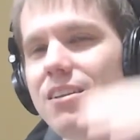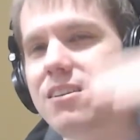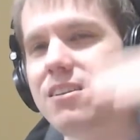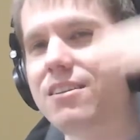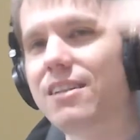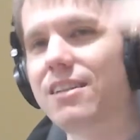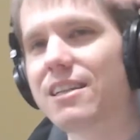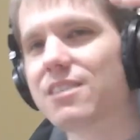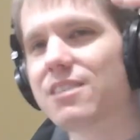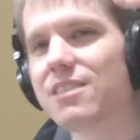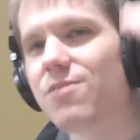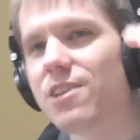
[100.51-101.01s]

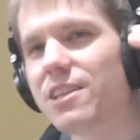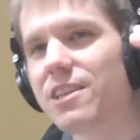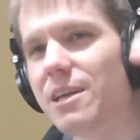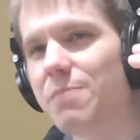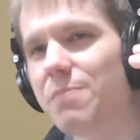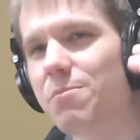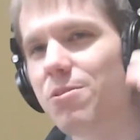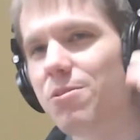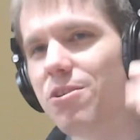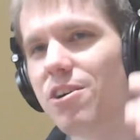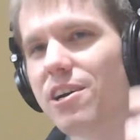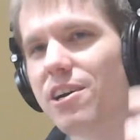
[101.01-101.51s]
That's what
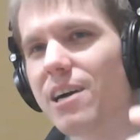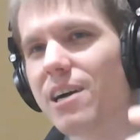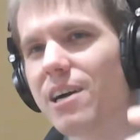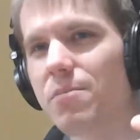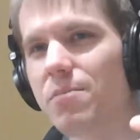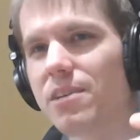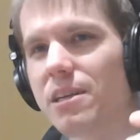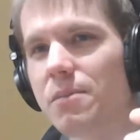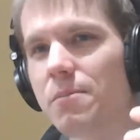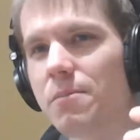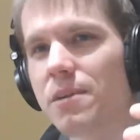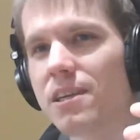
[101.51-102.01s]
temporal
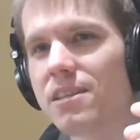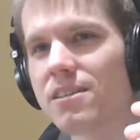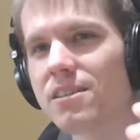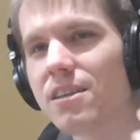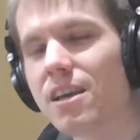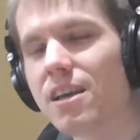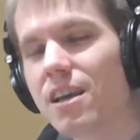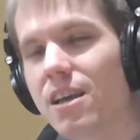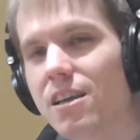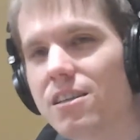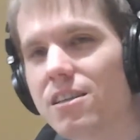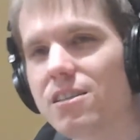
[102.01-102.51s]
coupling means.
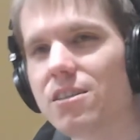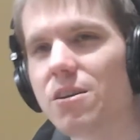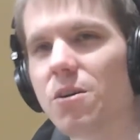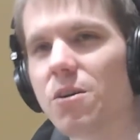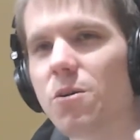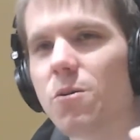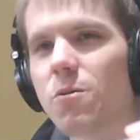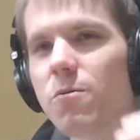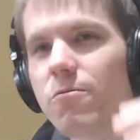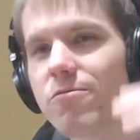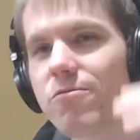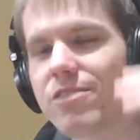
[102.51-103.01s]

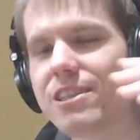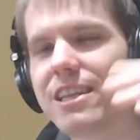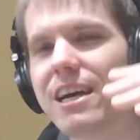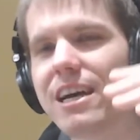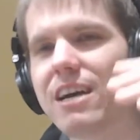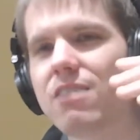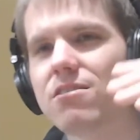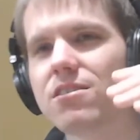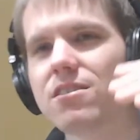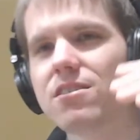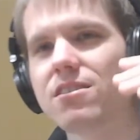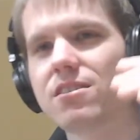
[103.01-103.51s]
So
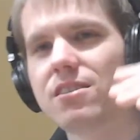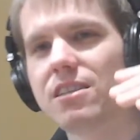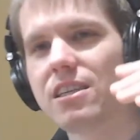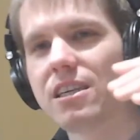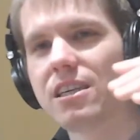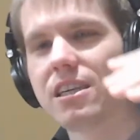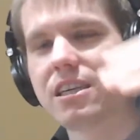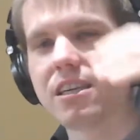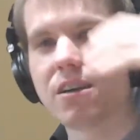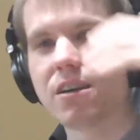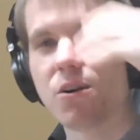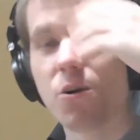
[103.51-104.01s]
without
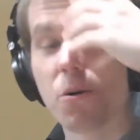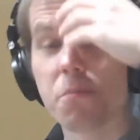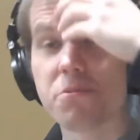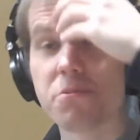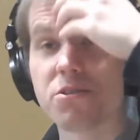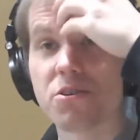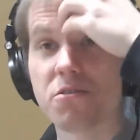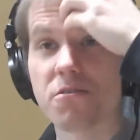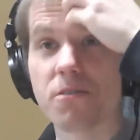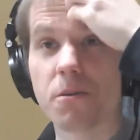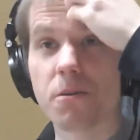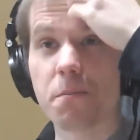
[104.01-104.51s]
the
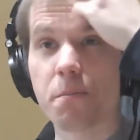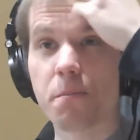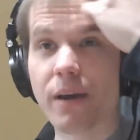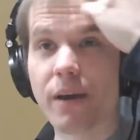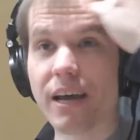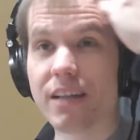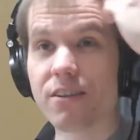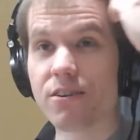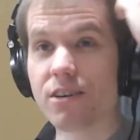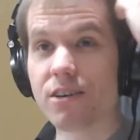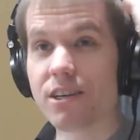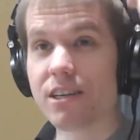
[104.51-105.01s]
observer
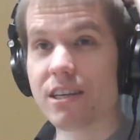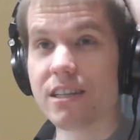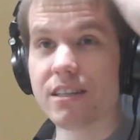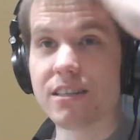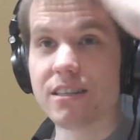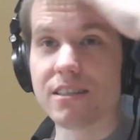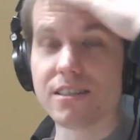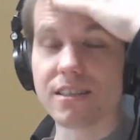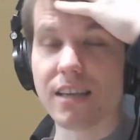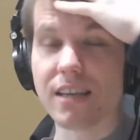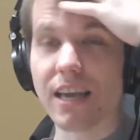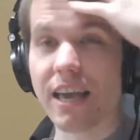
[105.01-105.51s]
pattern in
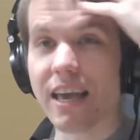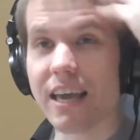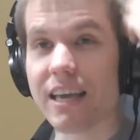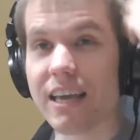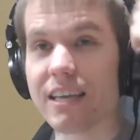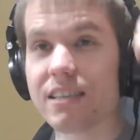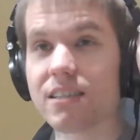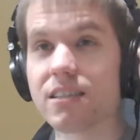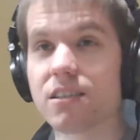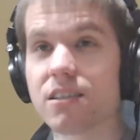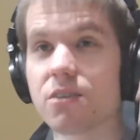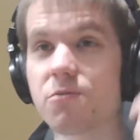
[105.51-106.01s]
this
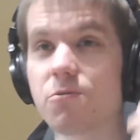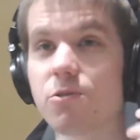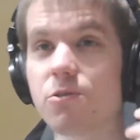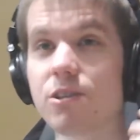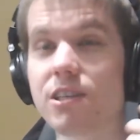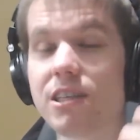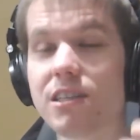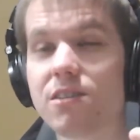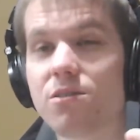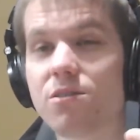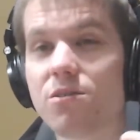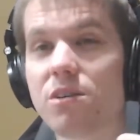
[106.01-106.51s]
case, you would
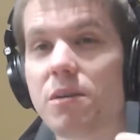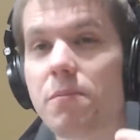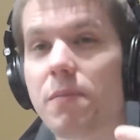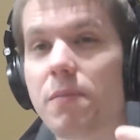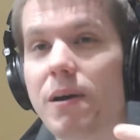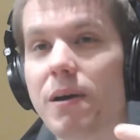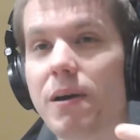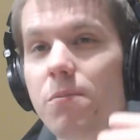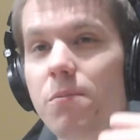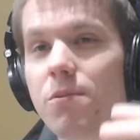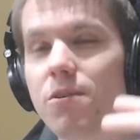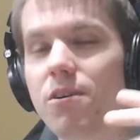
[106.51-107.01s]
need to
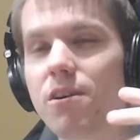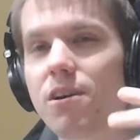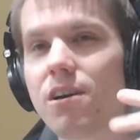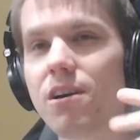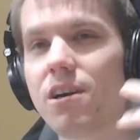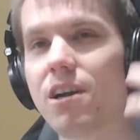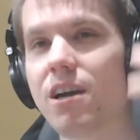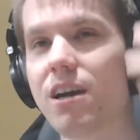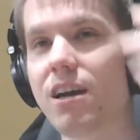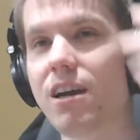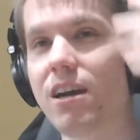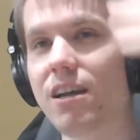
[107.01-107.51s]

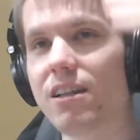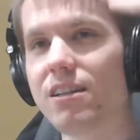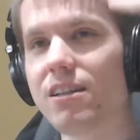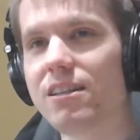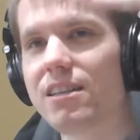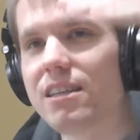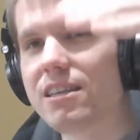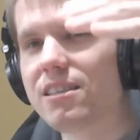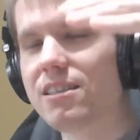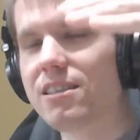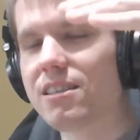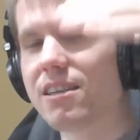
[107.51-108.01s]
remember
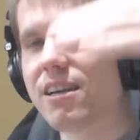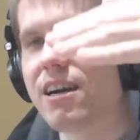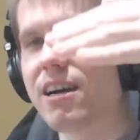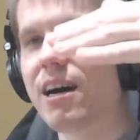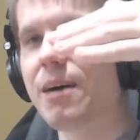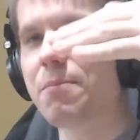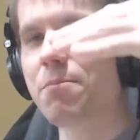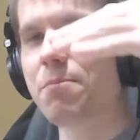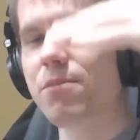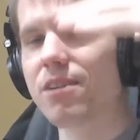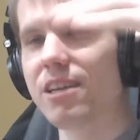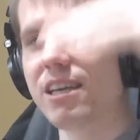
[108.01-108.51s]
this
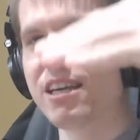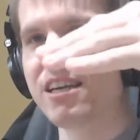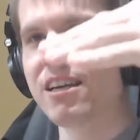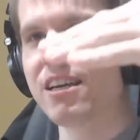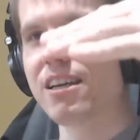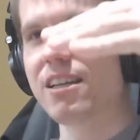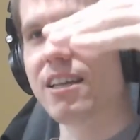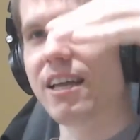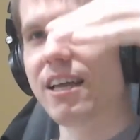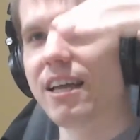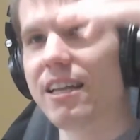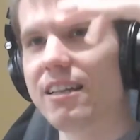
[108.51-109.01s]
coupling,
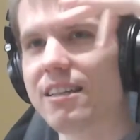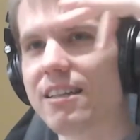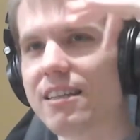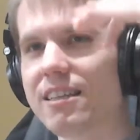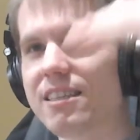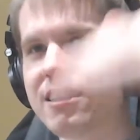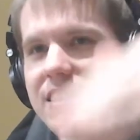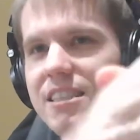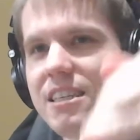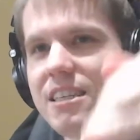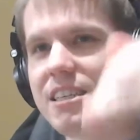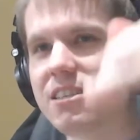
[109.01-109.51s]
that
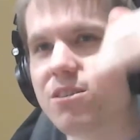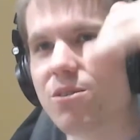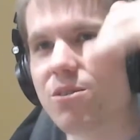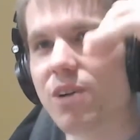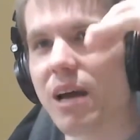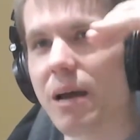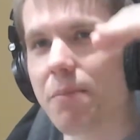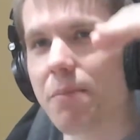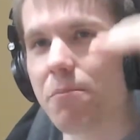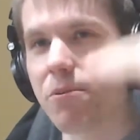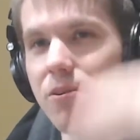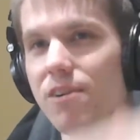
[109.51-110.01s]
this needs to
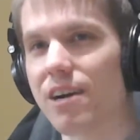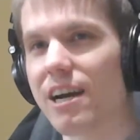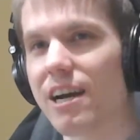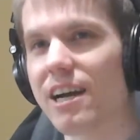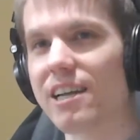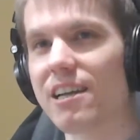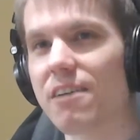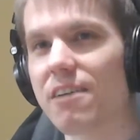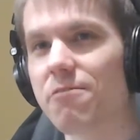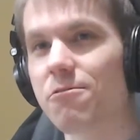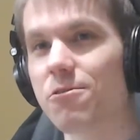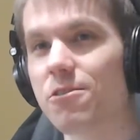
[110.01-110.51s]
happen
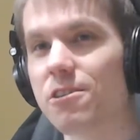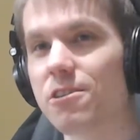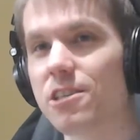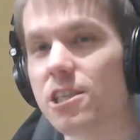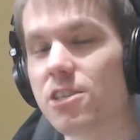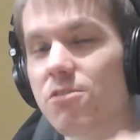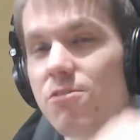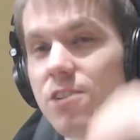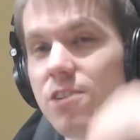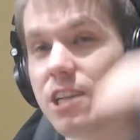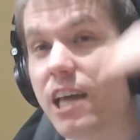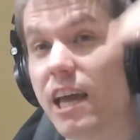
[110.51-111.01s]
right after
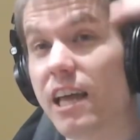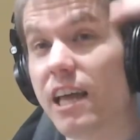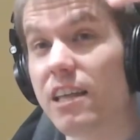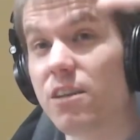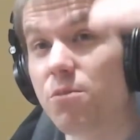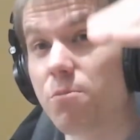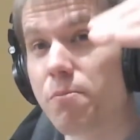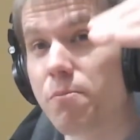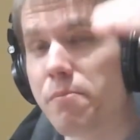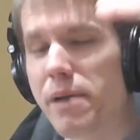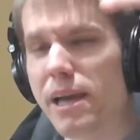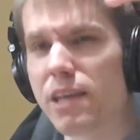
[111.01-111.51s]
this one, and
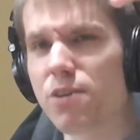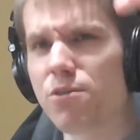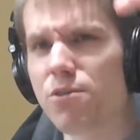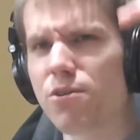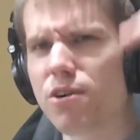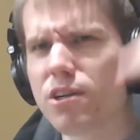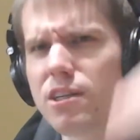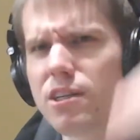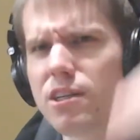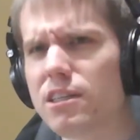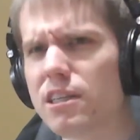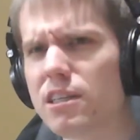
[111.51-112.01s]
you
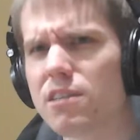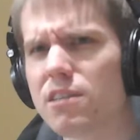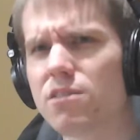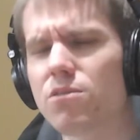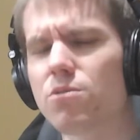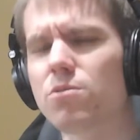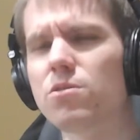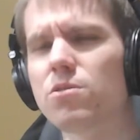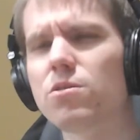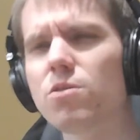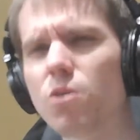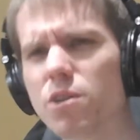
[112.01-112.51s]
manually need
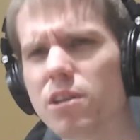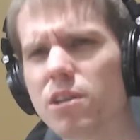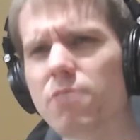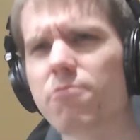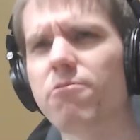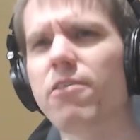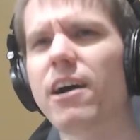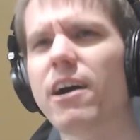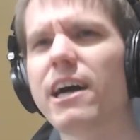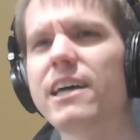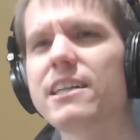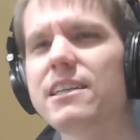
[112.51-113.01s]
to
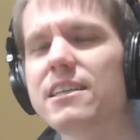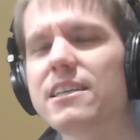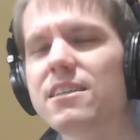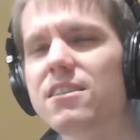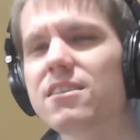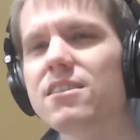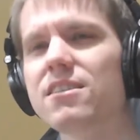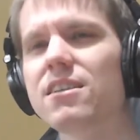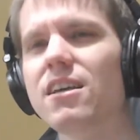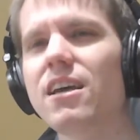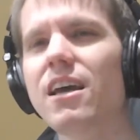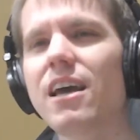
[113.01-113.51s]
notify
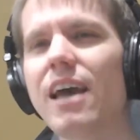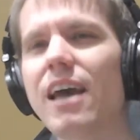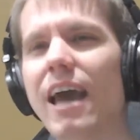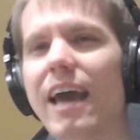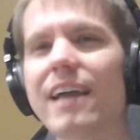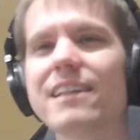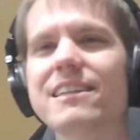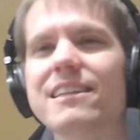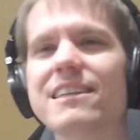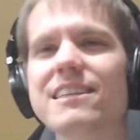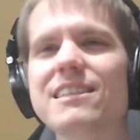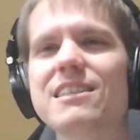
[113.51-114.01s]
this.
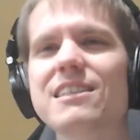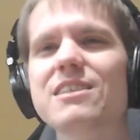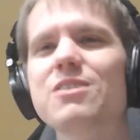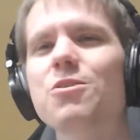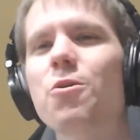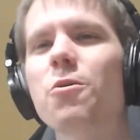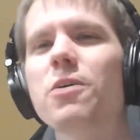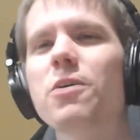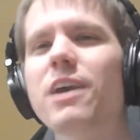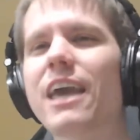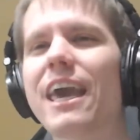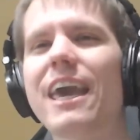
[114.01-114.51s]
And this is
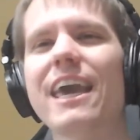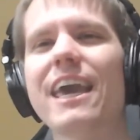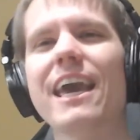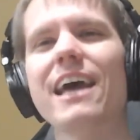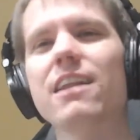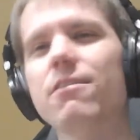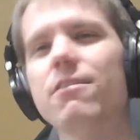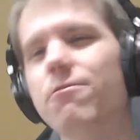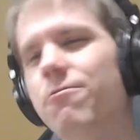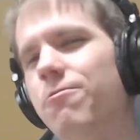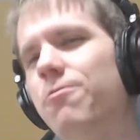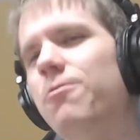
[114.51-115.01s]
okay
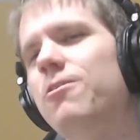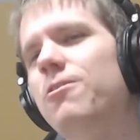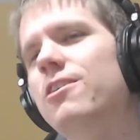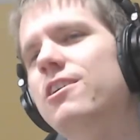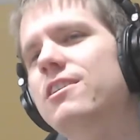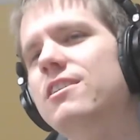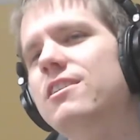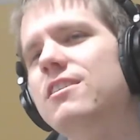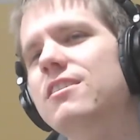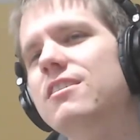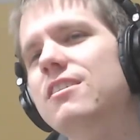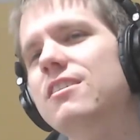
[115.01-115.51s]
at
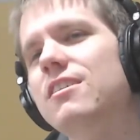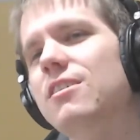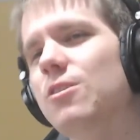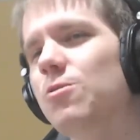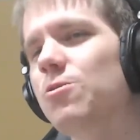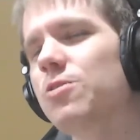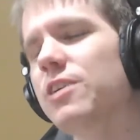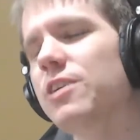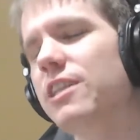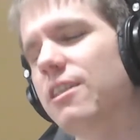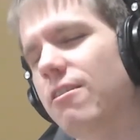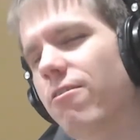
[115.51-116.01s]
first. You
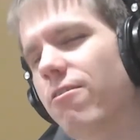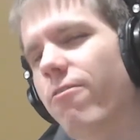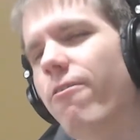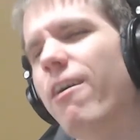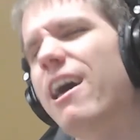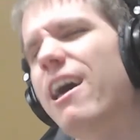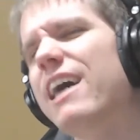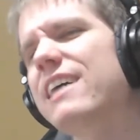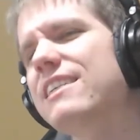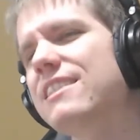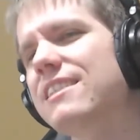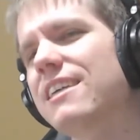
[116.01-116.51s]
do it
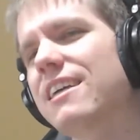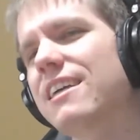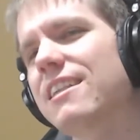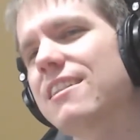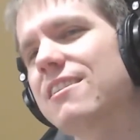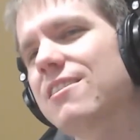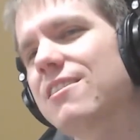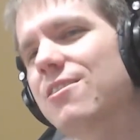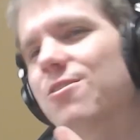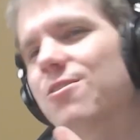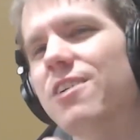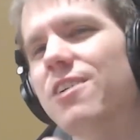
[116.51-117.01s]
twice
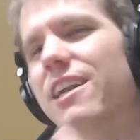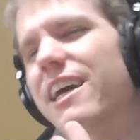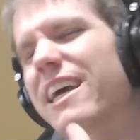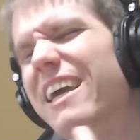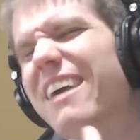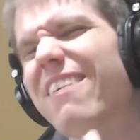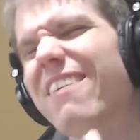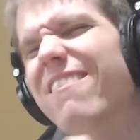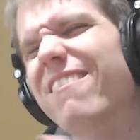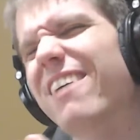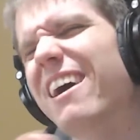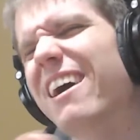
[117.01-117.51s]
and you're
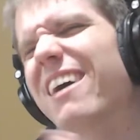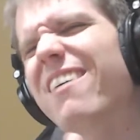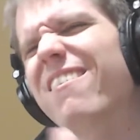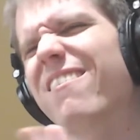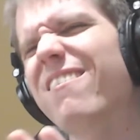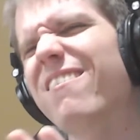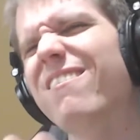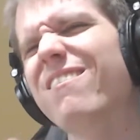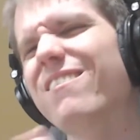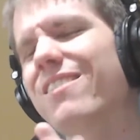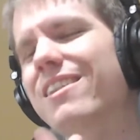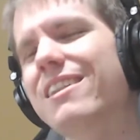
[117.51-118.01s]
like,
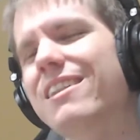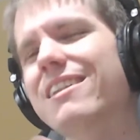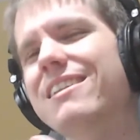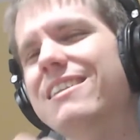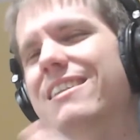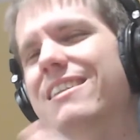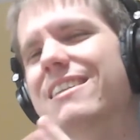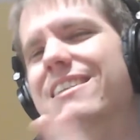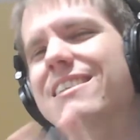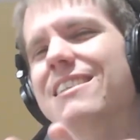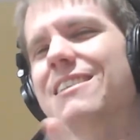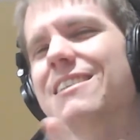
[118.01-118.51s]
wow,
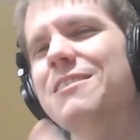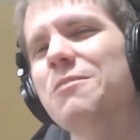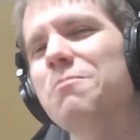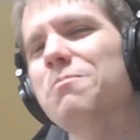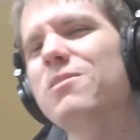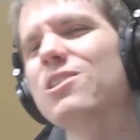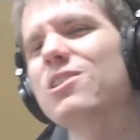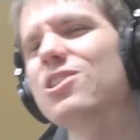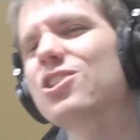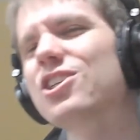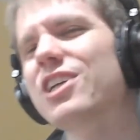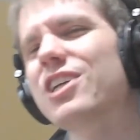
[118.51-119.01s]
this is a
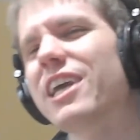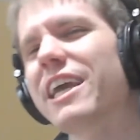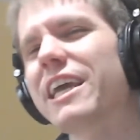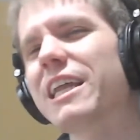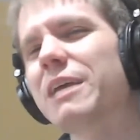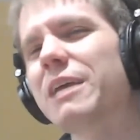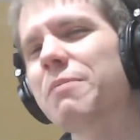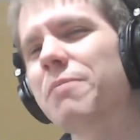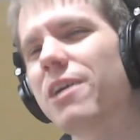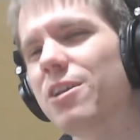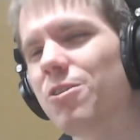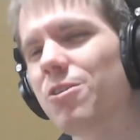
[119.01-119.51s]
bit
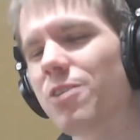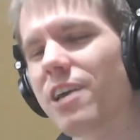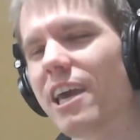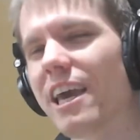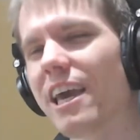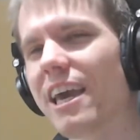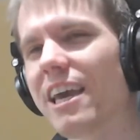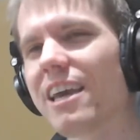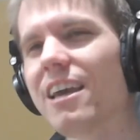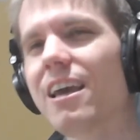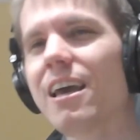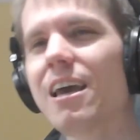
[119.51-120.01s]
shady, but
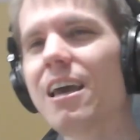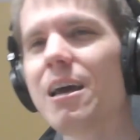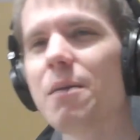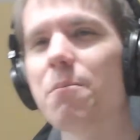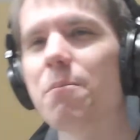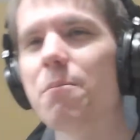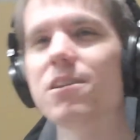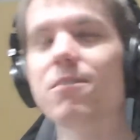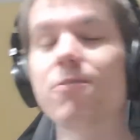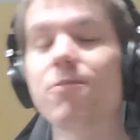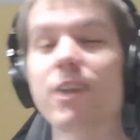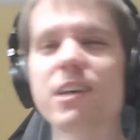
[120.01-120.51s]
okay.
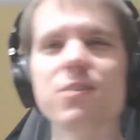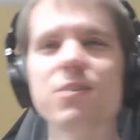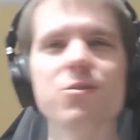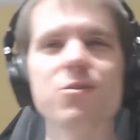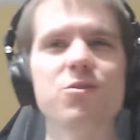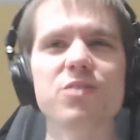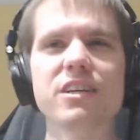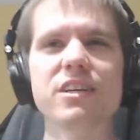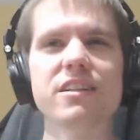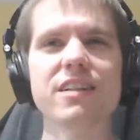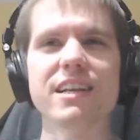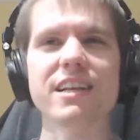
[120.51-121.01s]
But when you
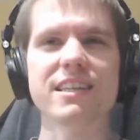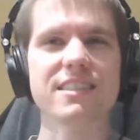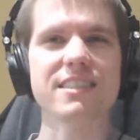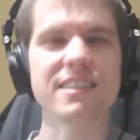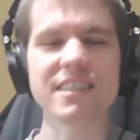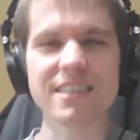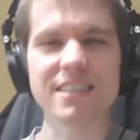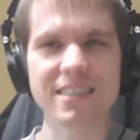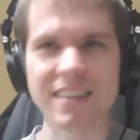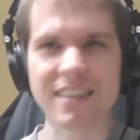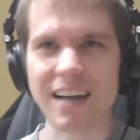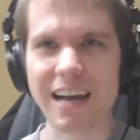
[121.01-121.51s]
do it like
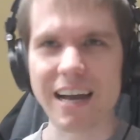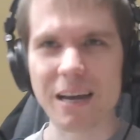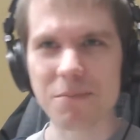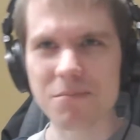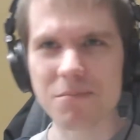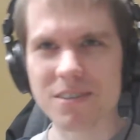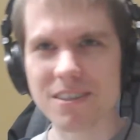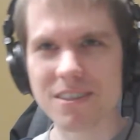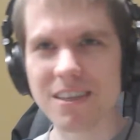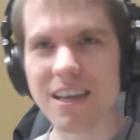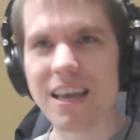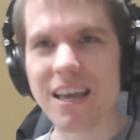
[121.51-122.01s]
6 times,